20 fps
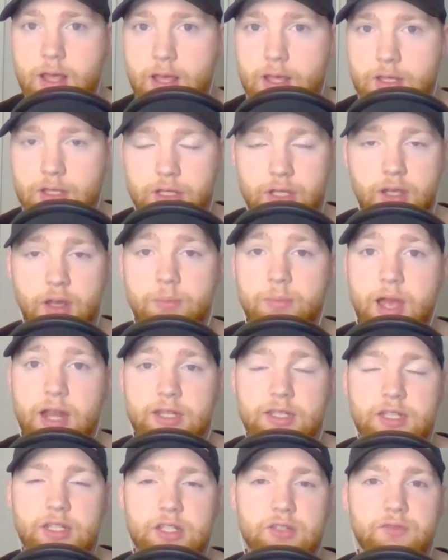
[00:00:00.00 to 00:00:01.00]
You can come back to
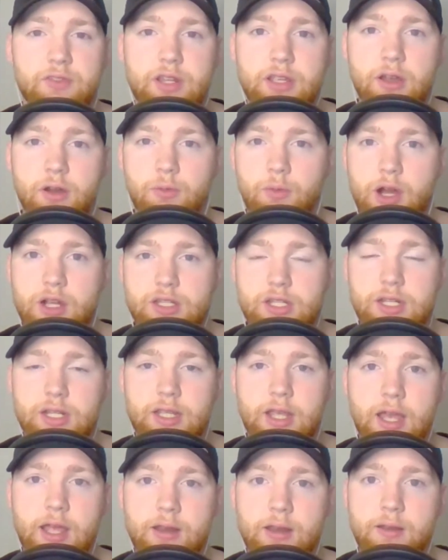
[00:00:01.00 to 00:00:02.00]
this video, watch it
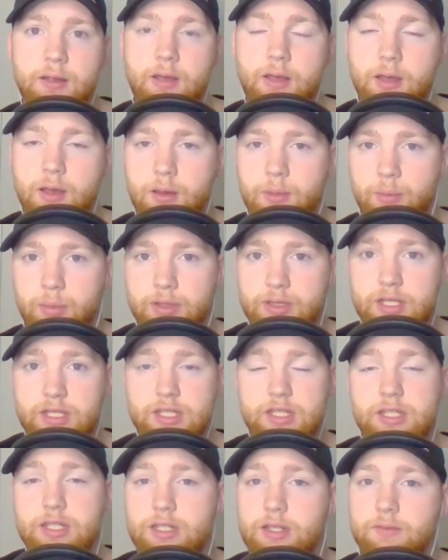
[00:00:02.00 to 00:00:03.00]
again, but
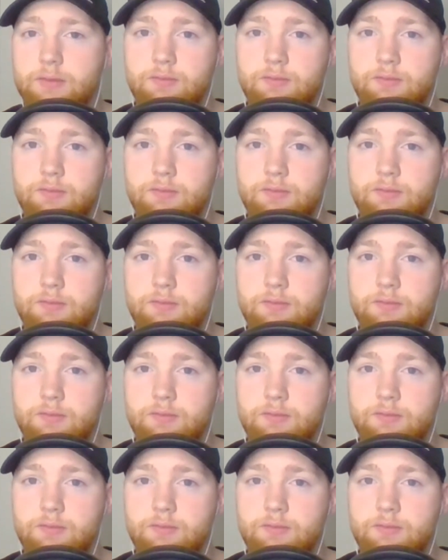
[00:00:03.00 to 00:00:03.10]
this